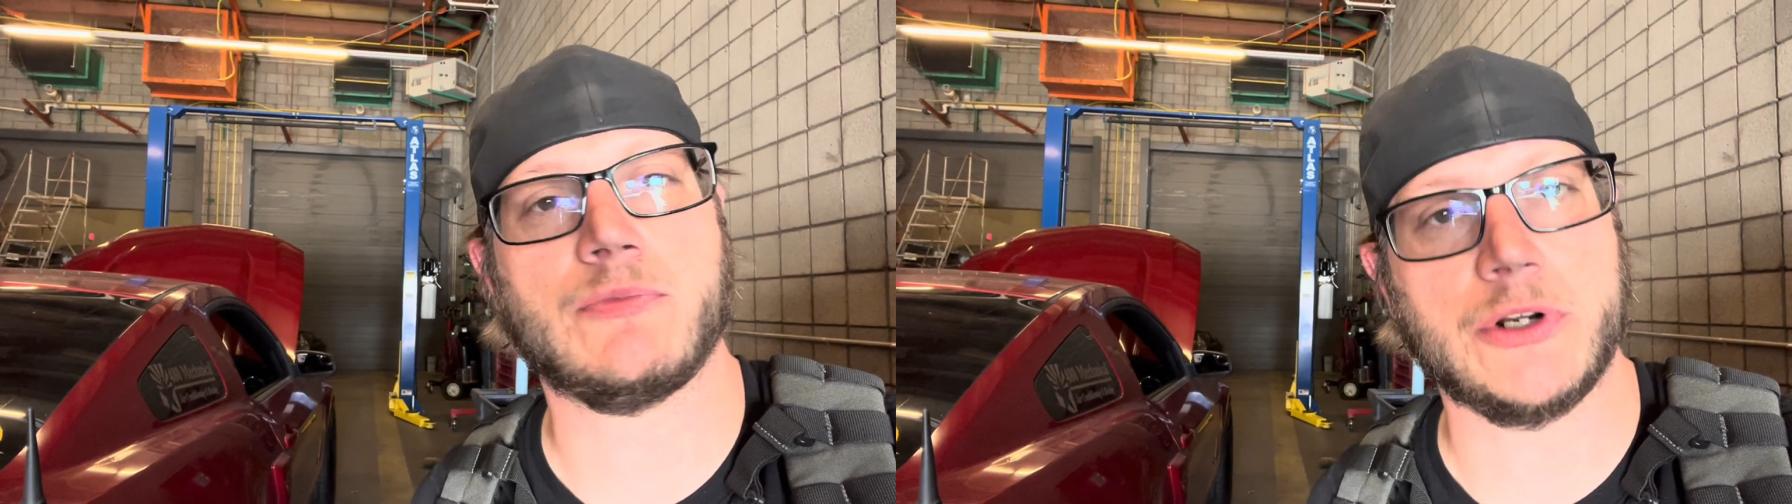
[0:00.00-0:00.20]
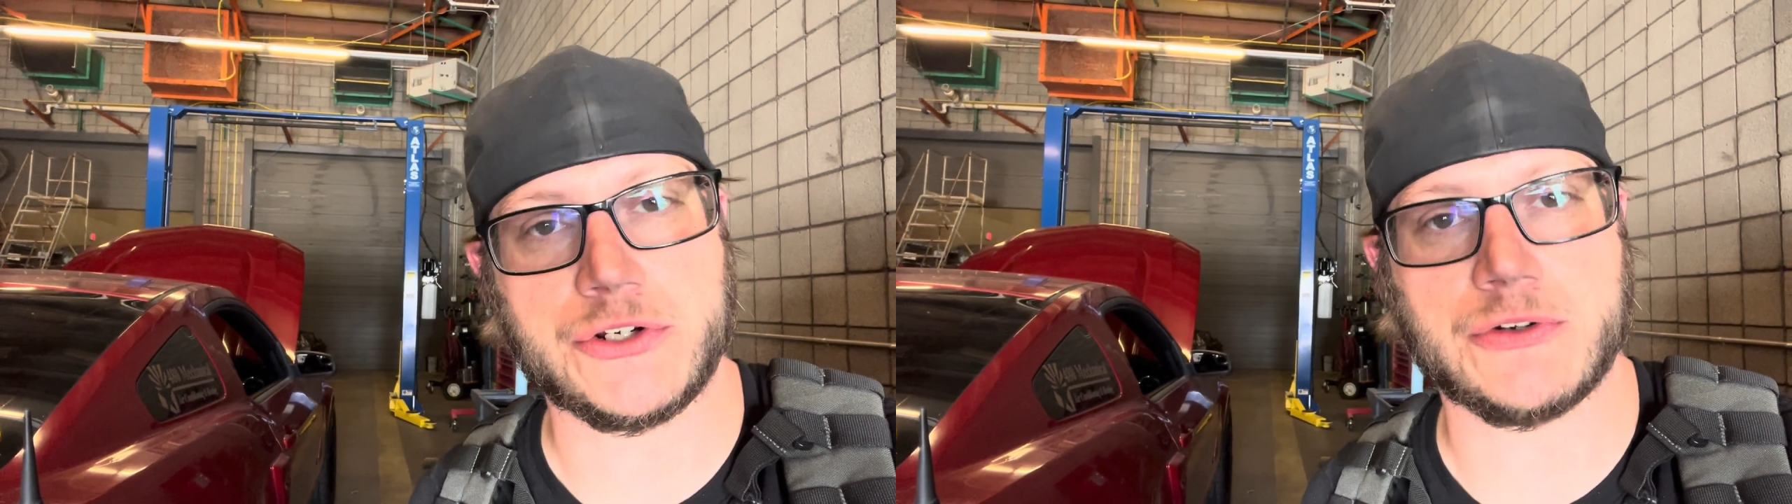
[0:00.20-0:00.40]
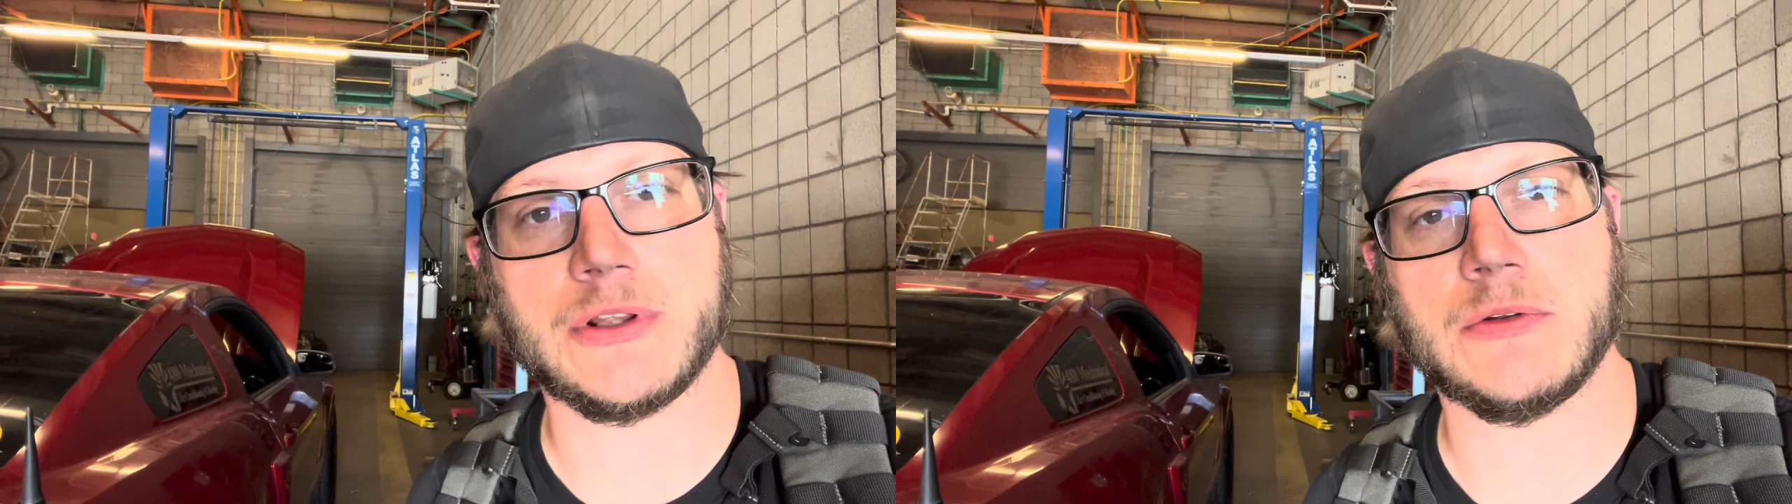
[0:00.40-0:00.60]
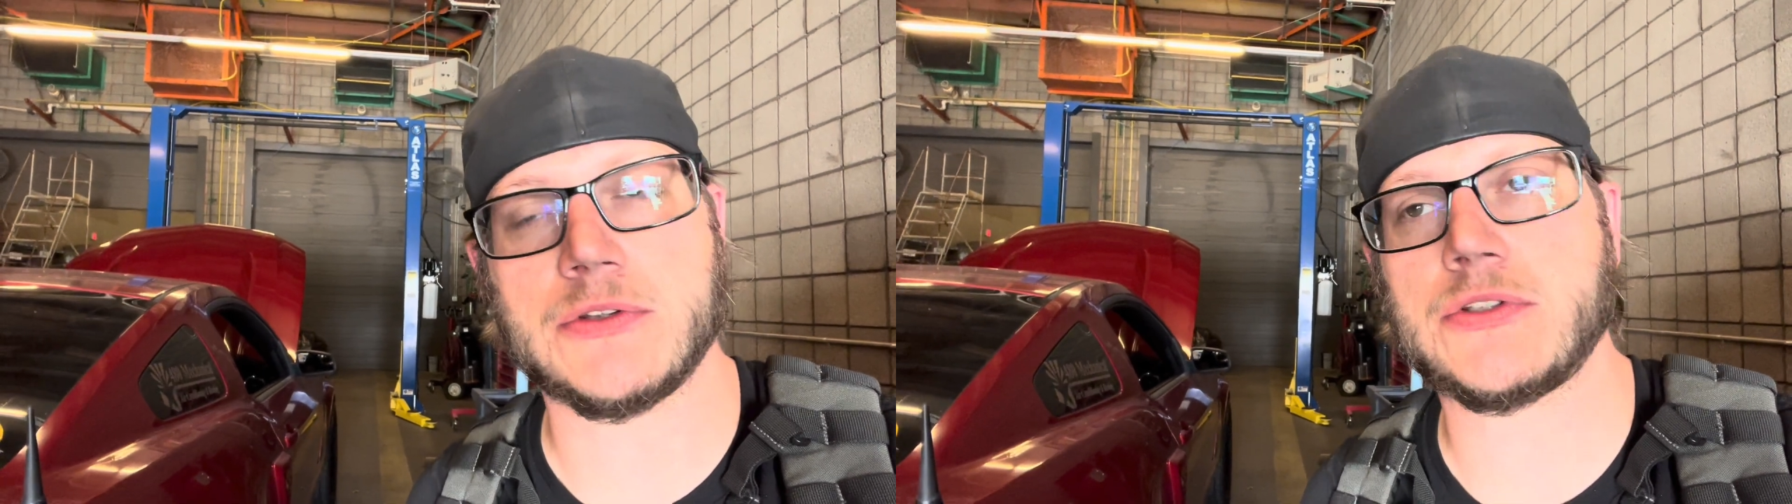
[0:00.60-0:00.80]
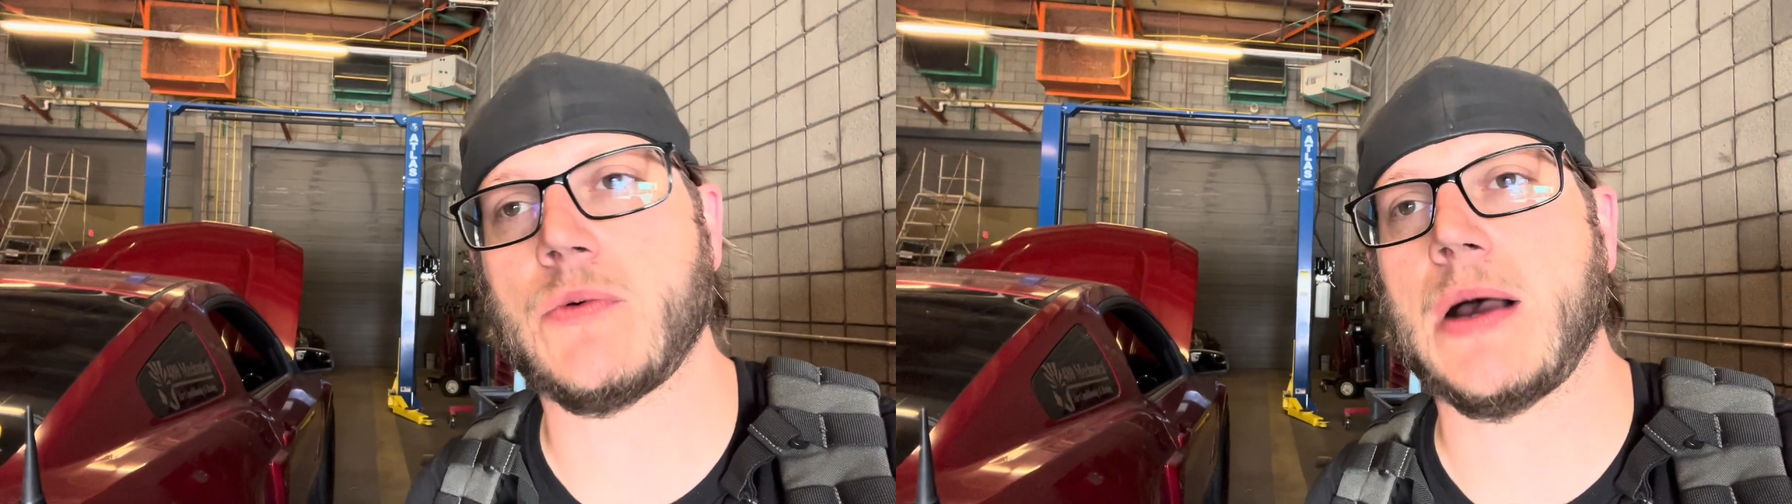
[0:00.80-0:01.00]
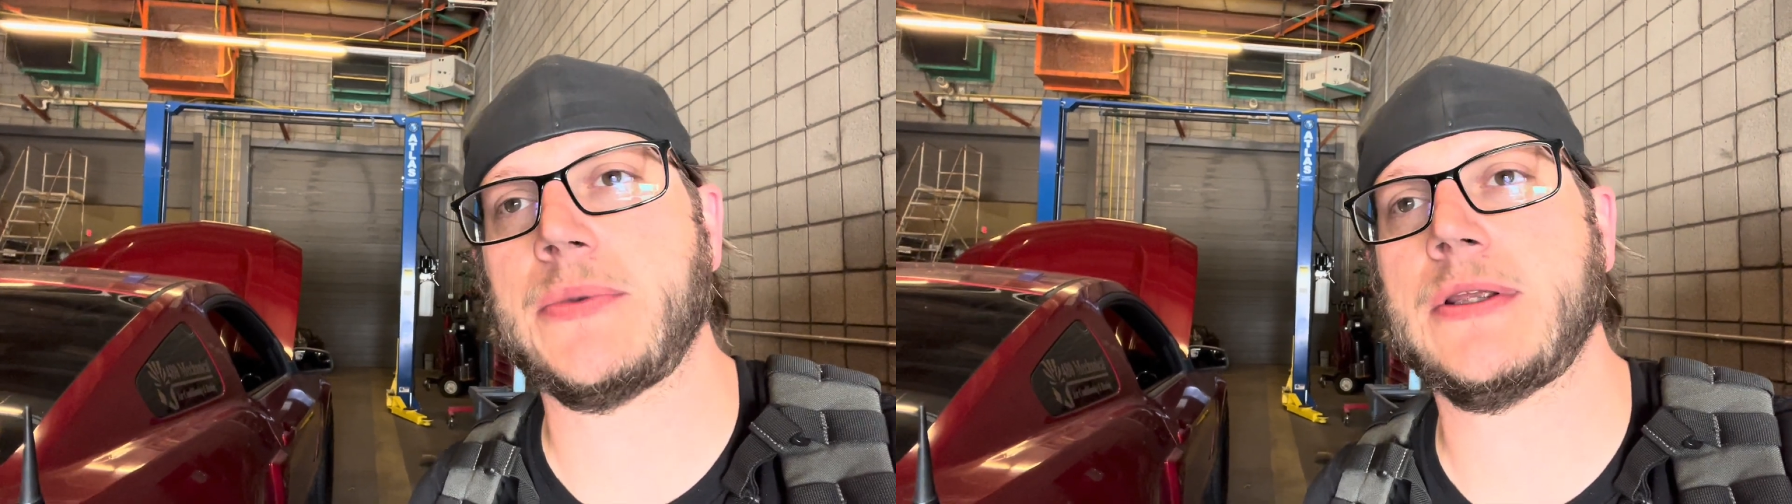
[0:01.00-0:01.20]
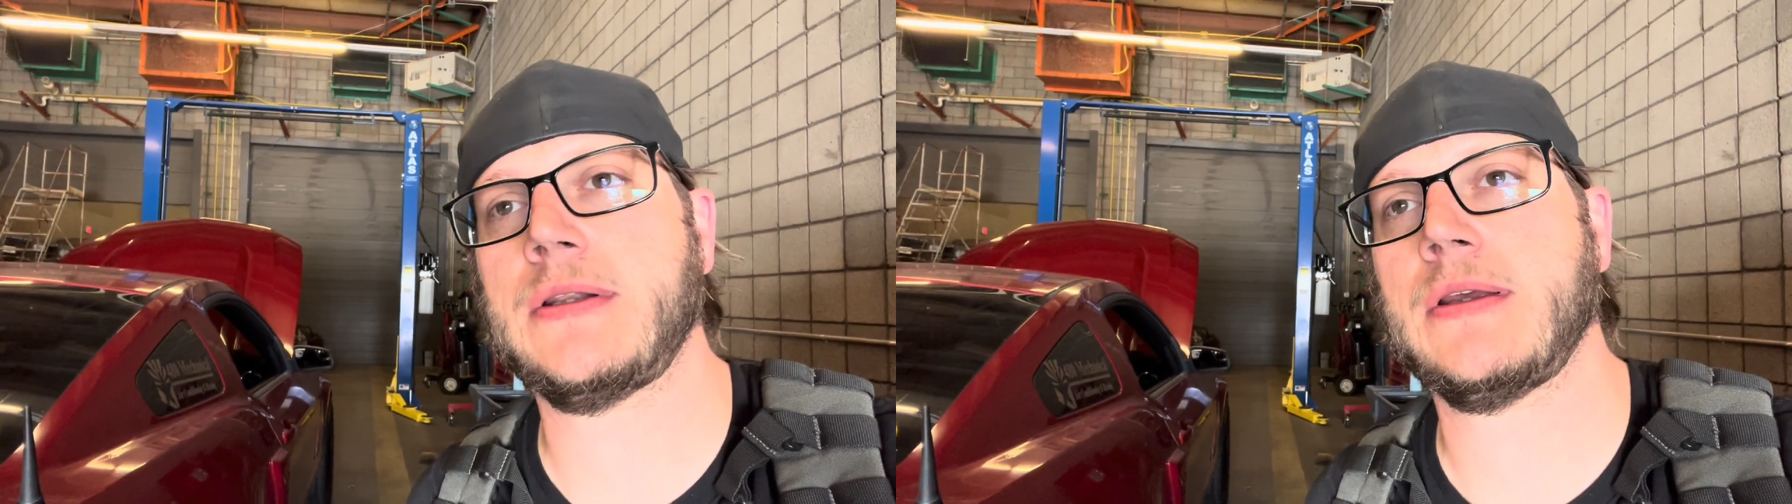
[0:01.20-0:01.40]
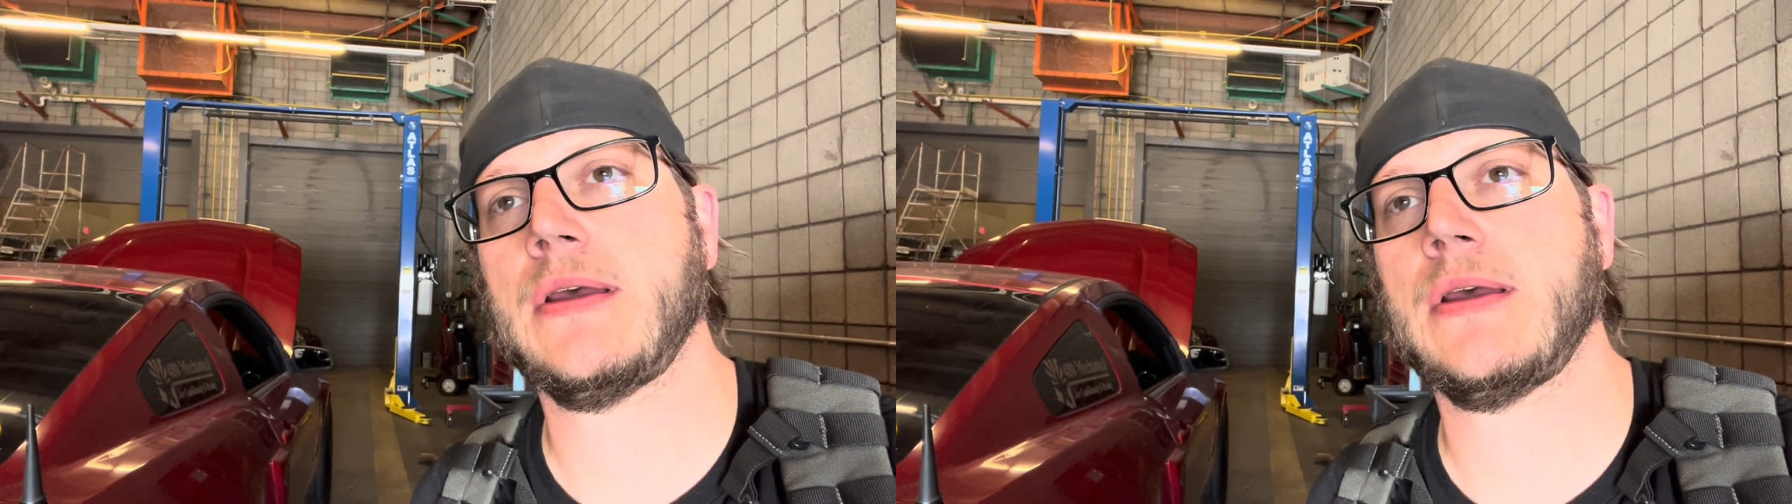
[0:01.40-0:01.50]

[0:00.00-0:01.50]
pretty sure they'll swap in.